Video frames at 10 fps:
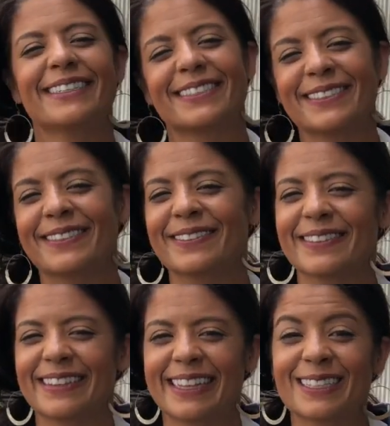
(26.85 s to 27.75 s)
So
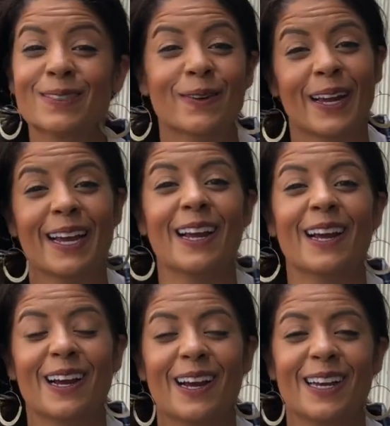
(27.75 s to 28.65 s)
that's why
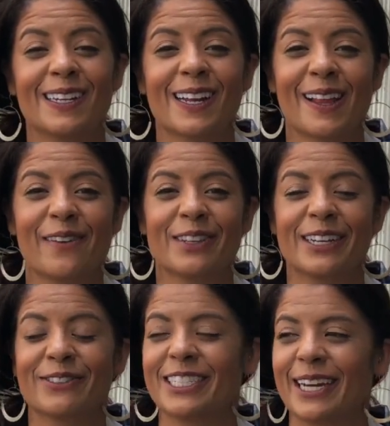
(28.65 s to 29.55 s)
I die laughing
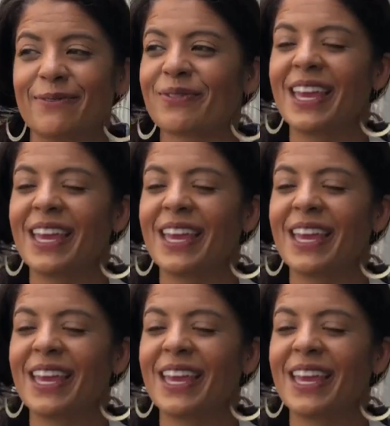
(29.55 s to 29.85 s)
every time.